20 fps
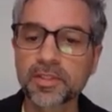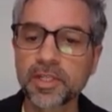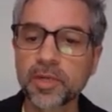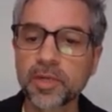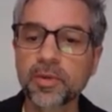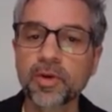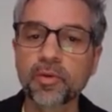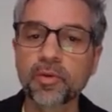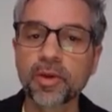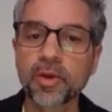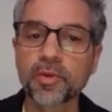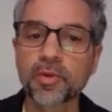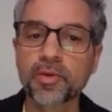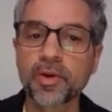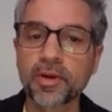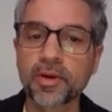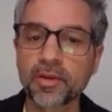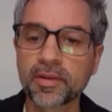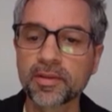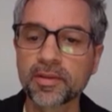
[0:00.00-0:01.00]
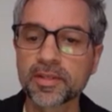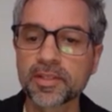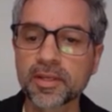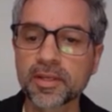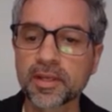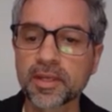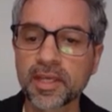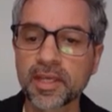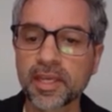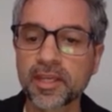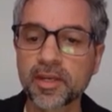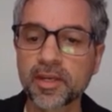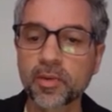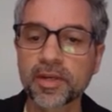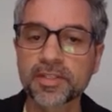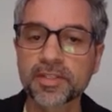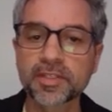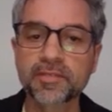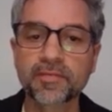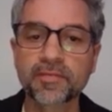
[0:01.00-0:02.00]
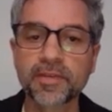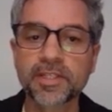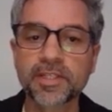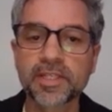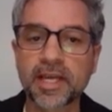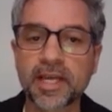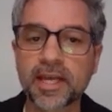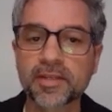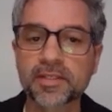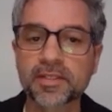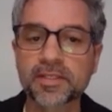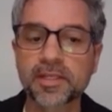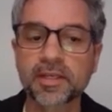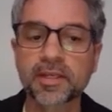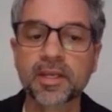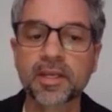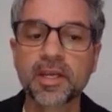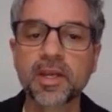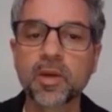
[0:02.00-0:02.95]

Do you agree or not? There's a key question for you to answer